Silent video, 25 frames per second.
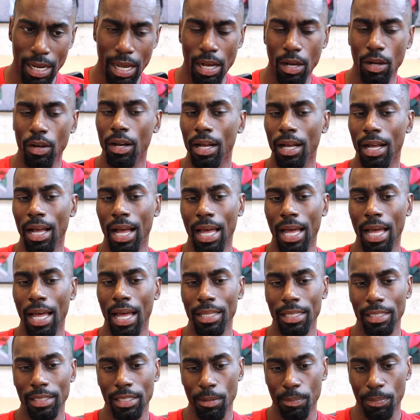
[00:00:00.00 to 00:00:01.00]
I think that
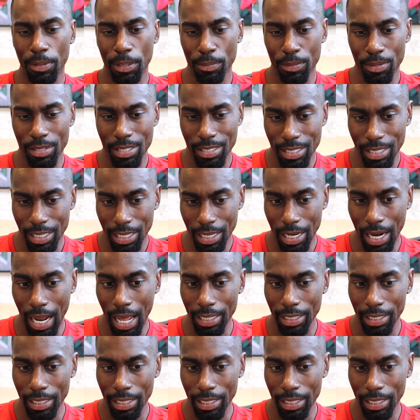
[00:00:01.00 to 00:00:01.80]
people see it. I think that